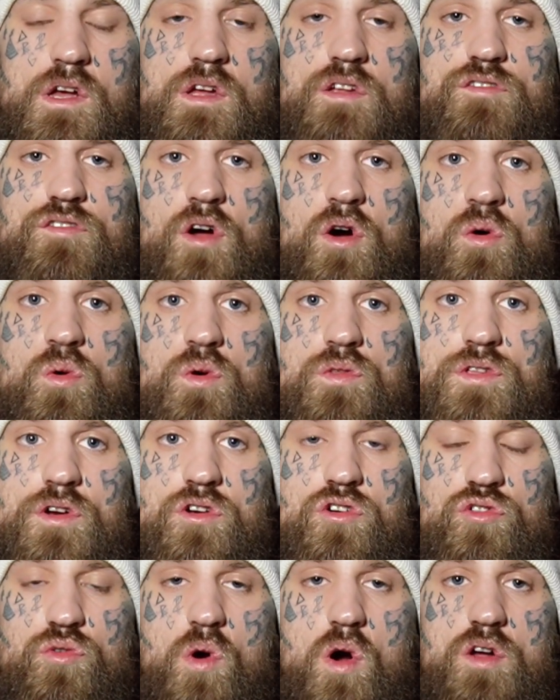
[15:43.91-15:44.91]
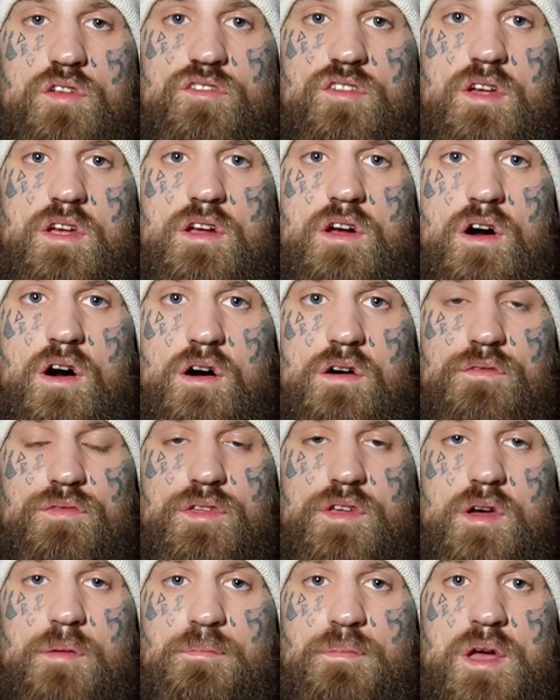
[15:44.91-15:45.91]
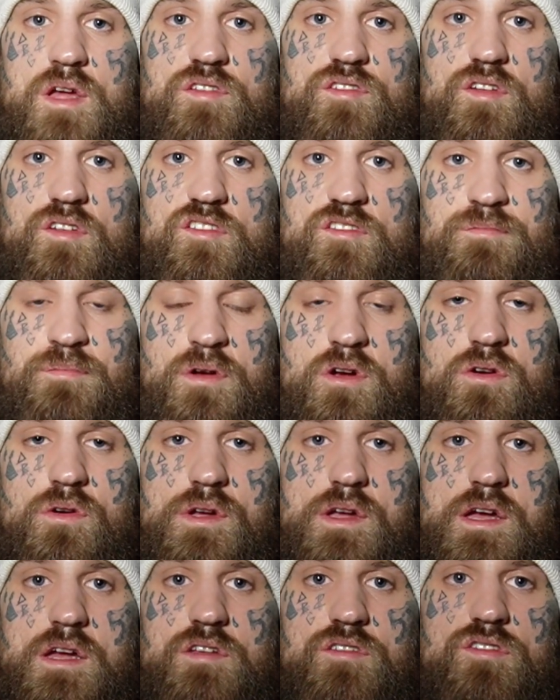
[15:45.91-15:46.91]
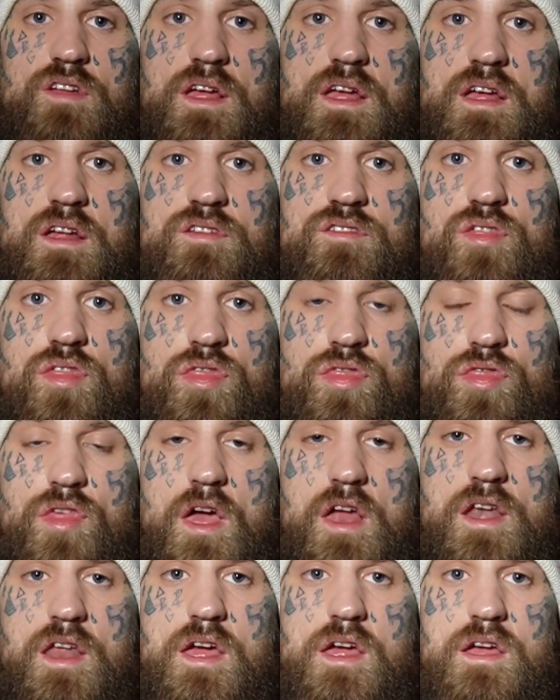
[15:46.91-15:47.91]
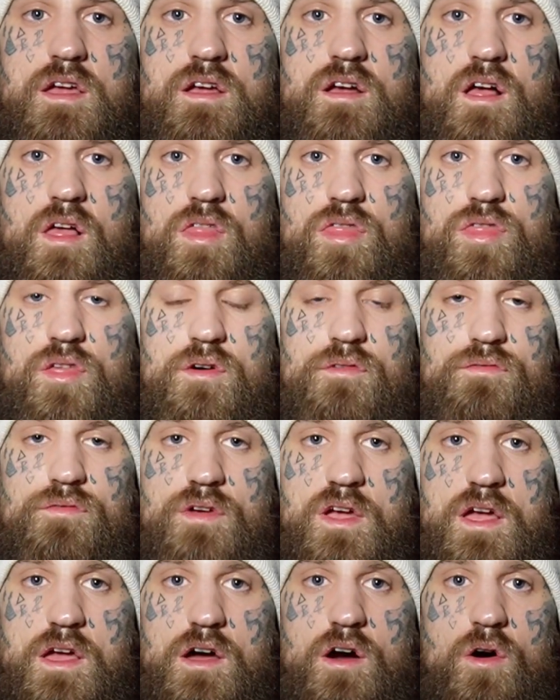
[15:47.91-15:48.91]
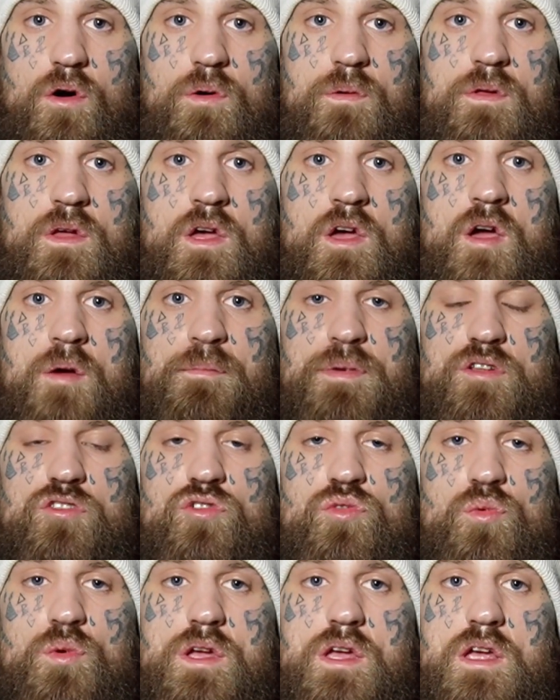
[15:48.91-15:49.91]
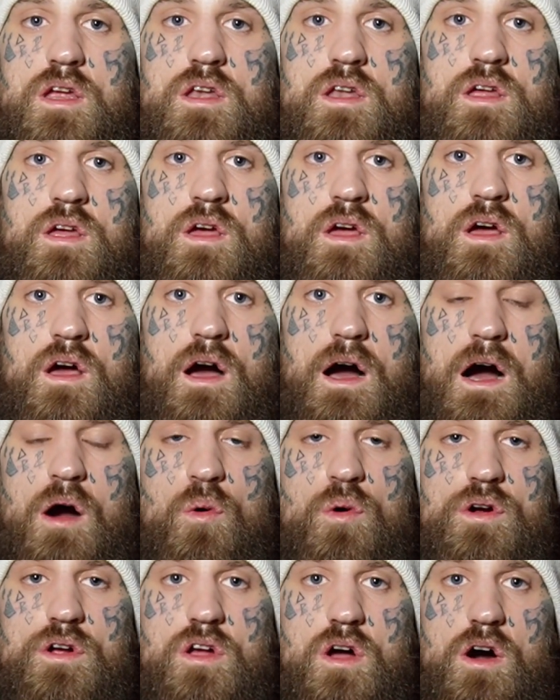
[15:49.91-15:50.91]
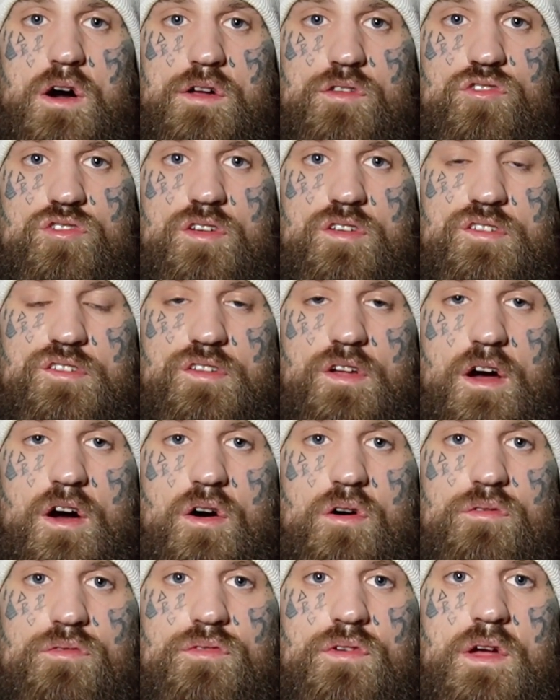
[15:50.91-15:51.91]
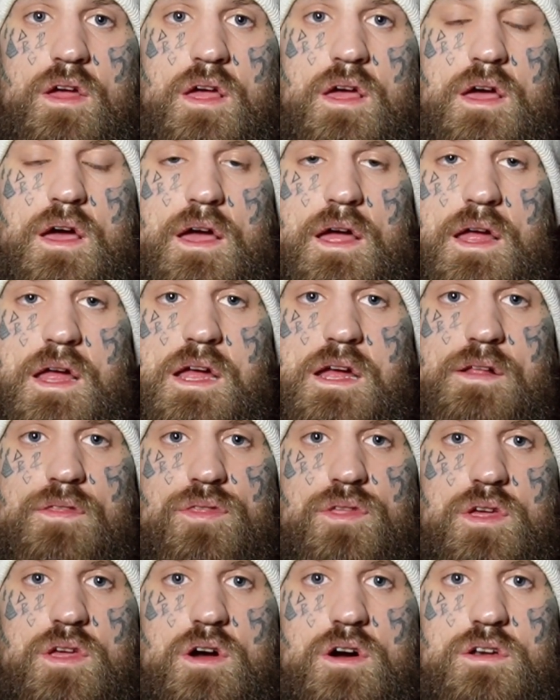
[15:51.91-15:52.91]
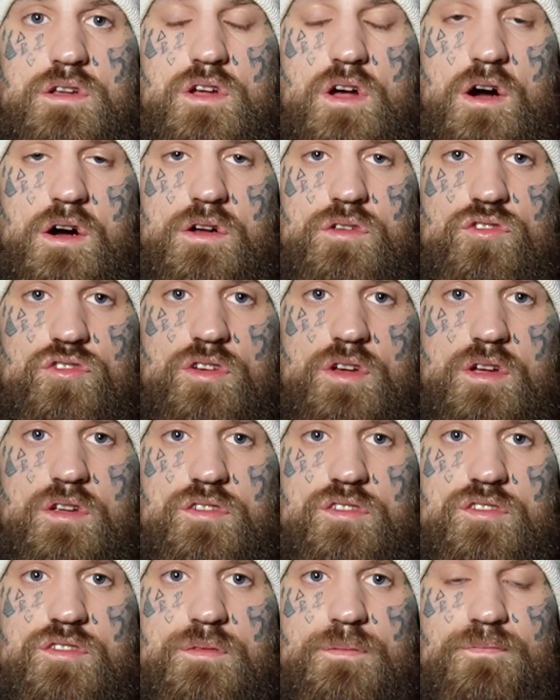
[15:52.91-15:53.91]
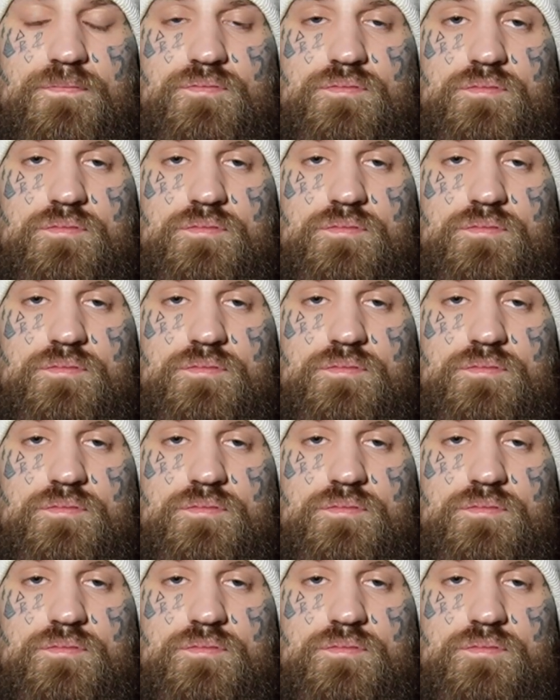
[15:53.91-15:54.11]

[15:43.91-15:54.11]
So the crossing of the abyss experience is thinning the veil between our conscious self and the unconscious,